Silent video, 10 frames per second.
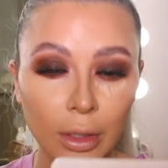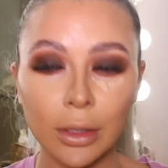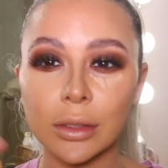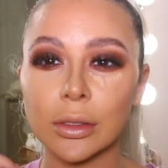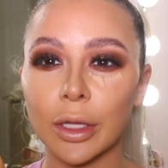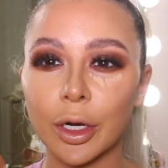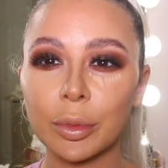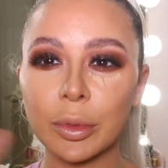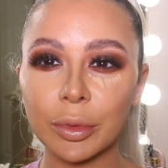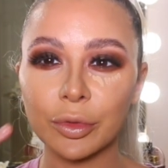because a lot
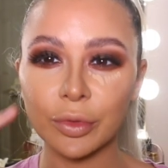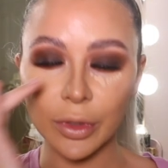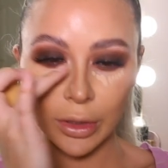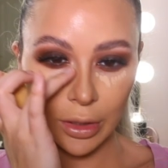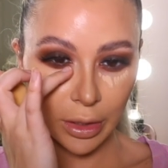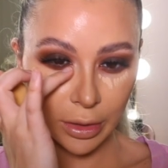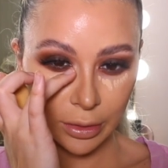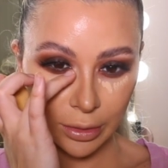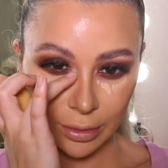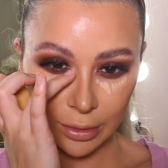of people forget
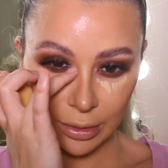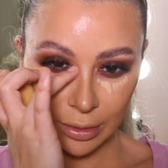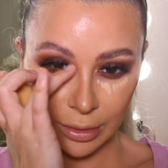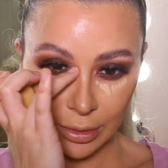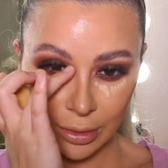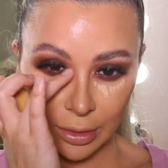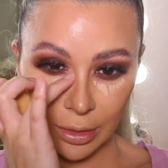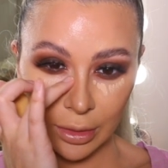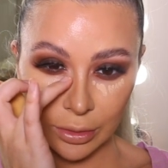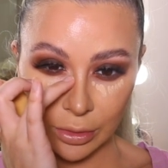
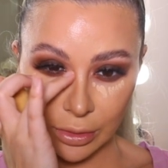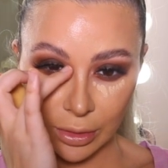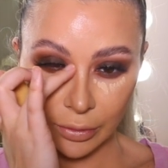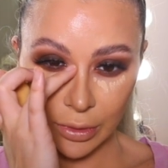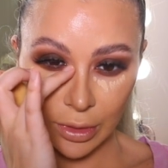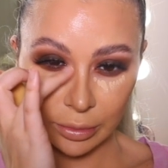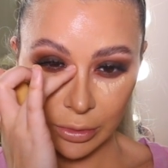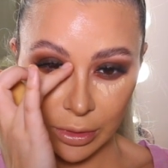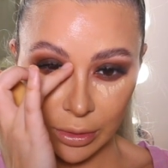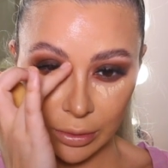and just leave it
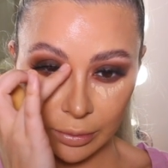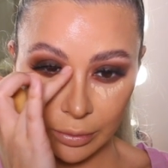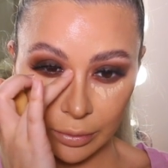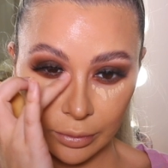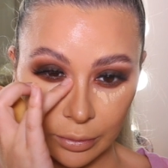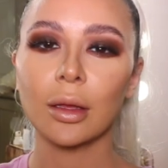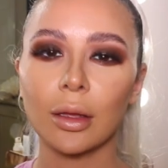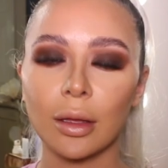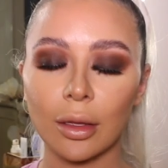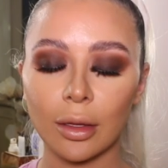empty.
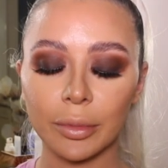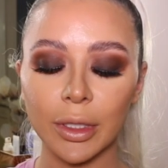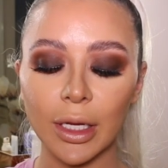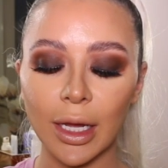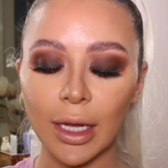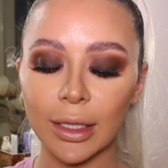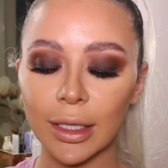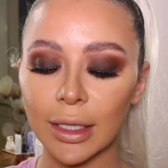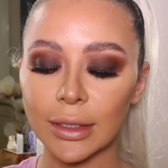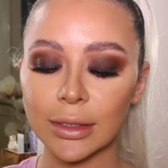I'm gonna
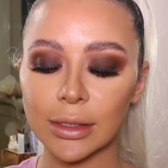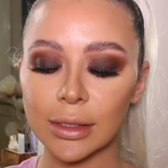highlight